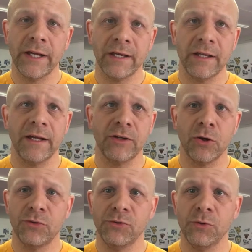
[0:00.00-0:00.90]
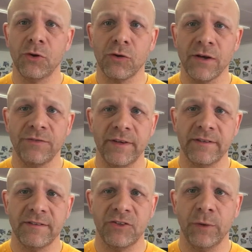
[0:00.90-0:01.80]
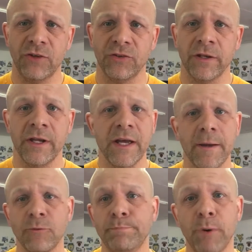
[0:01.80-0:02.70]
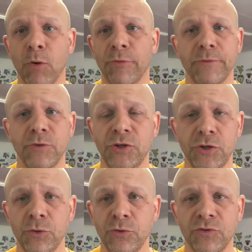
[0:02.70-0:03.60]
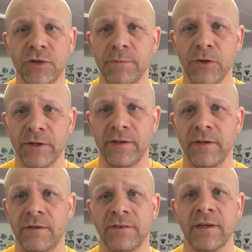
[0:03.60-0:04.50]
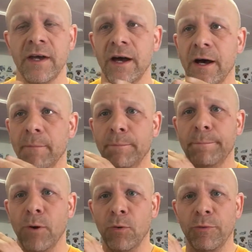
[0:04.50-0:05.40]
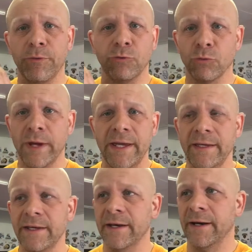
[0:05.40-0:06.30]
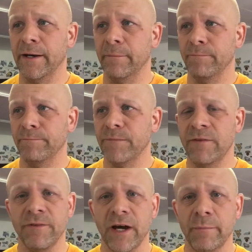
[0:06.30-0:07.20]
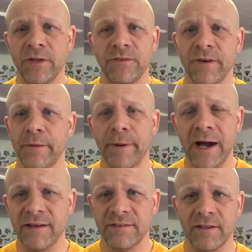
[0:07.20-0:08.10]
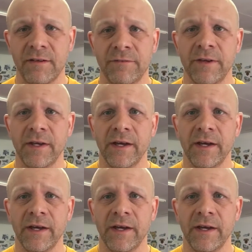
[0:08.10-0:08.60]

inclined to go to a CrossFit situation. Both huge communities, both great environments, very positive,